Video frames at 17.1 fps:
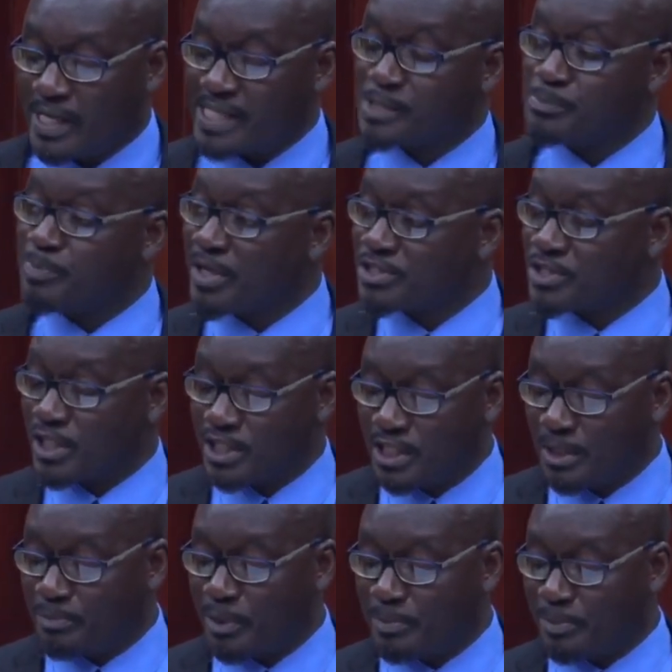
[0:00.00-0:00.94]

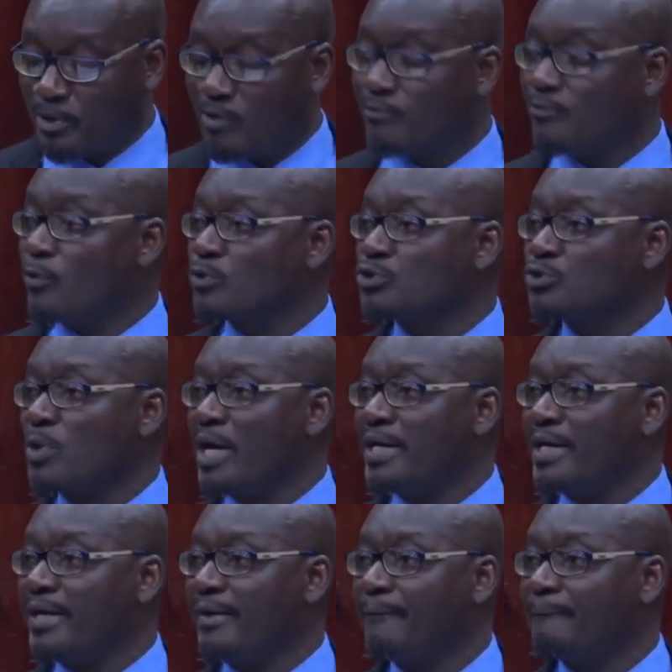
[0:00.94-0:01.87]
Especially the people of
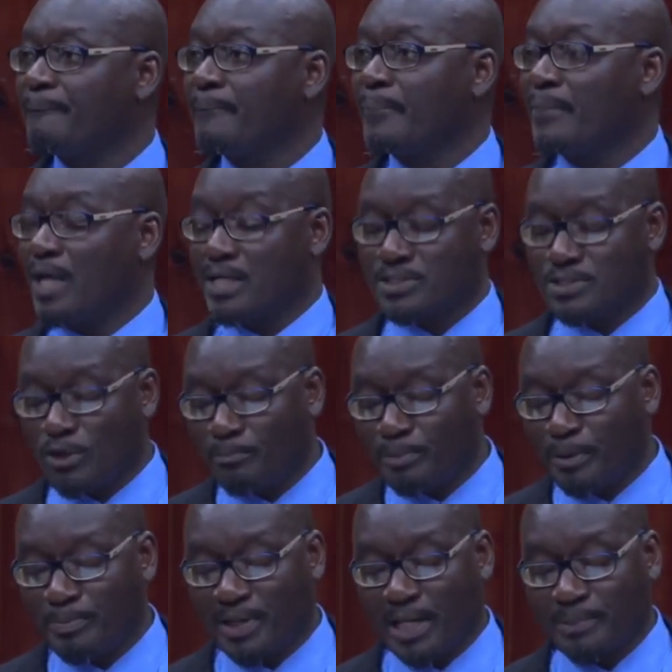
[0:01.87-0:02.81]
Fonjoye and
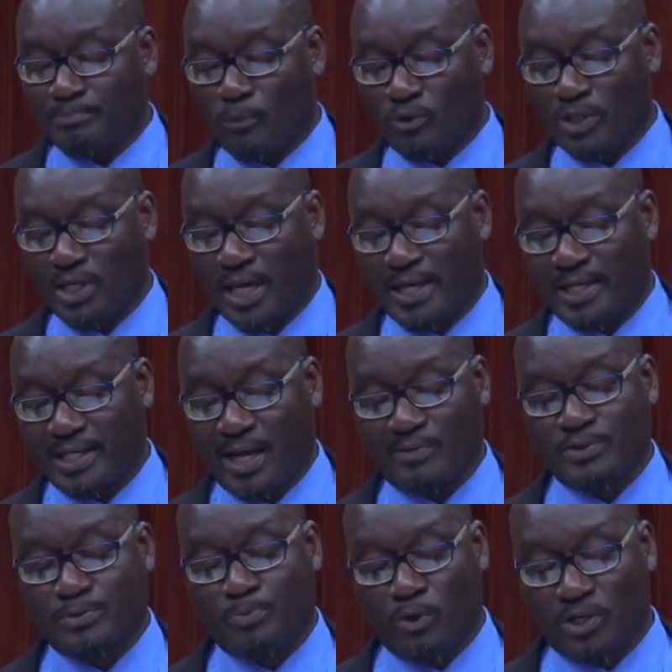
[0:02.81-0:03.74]
some people at Moncayen.
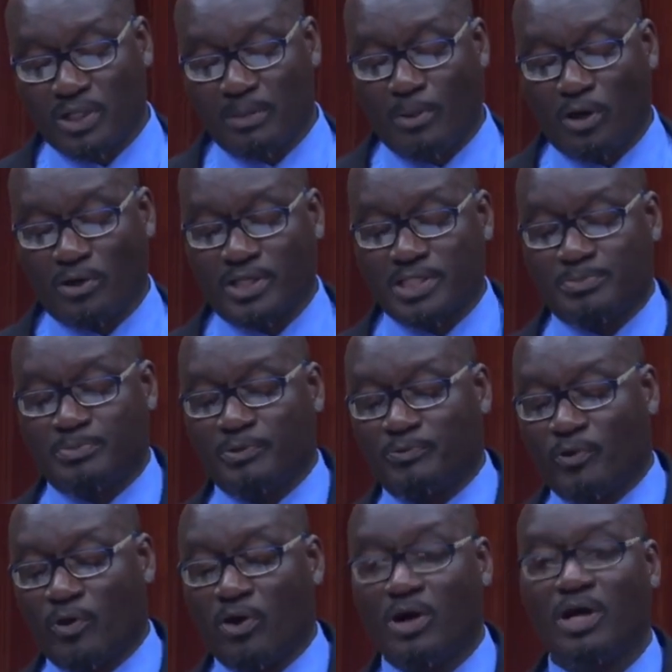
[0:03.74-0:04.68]
I've spoken about this
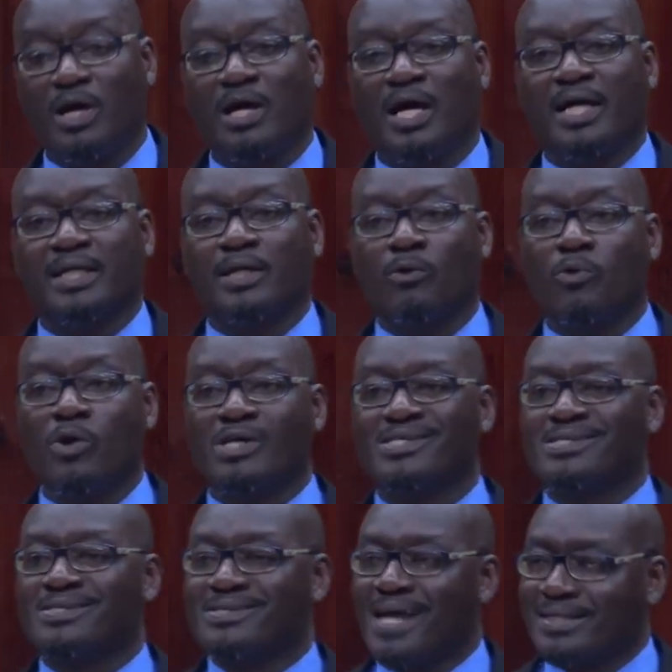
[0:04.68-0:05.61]
before, and the
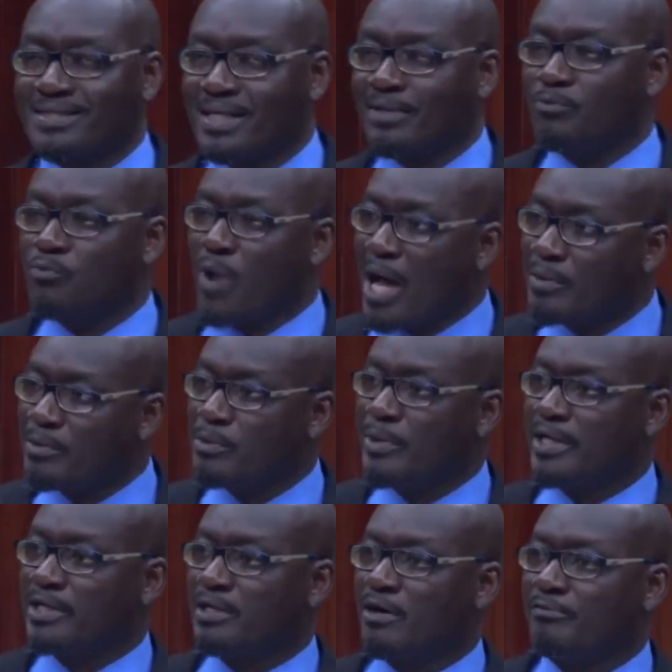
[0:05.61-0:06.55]
work started while we
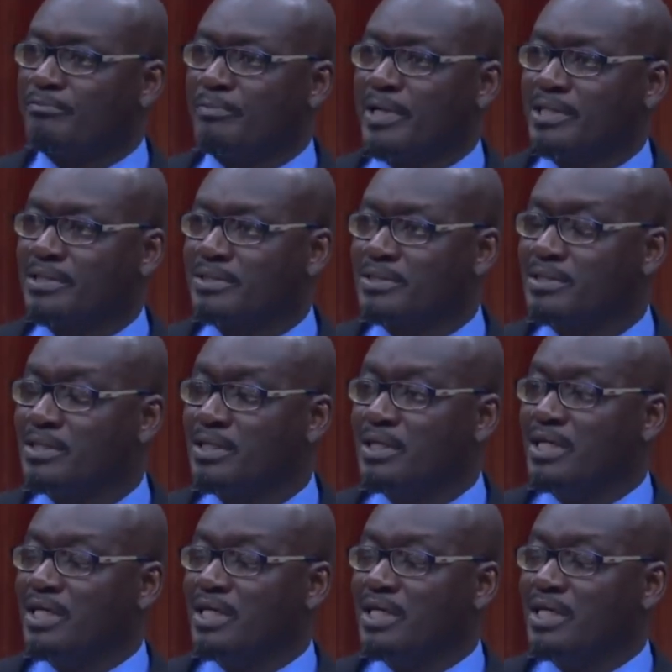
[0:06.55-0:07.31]
were in government.